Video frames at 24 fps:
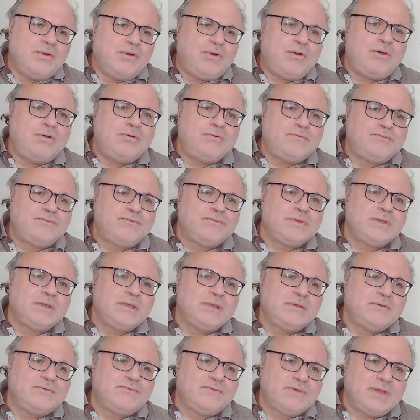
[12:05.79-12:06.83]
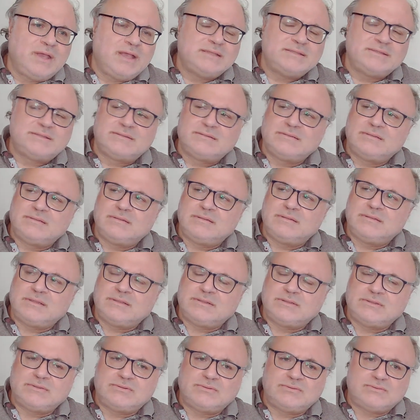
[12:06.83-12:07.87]
all three friends, that
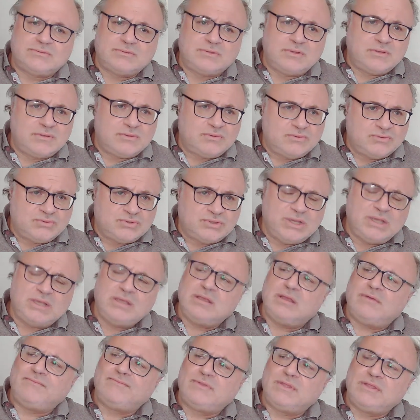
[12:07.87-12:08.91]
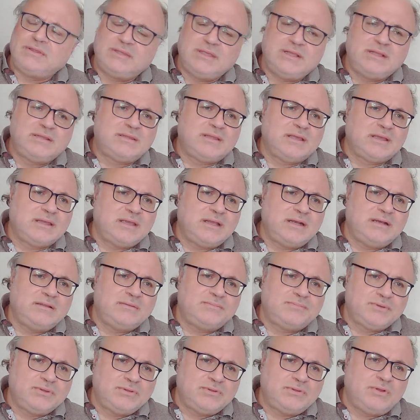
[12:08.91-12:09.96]
is to say Avtandil, Tariel
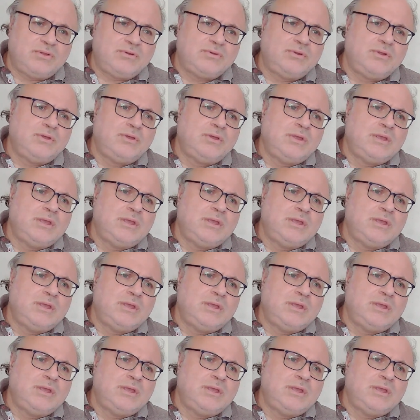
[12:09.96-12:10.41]
and Pridon,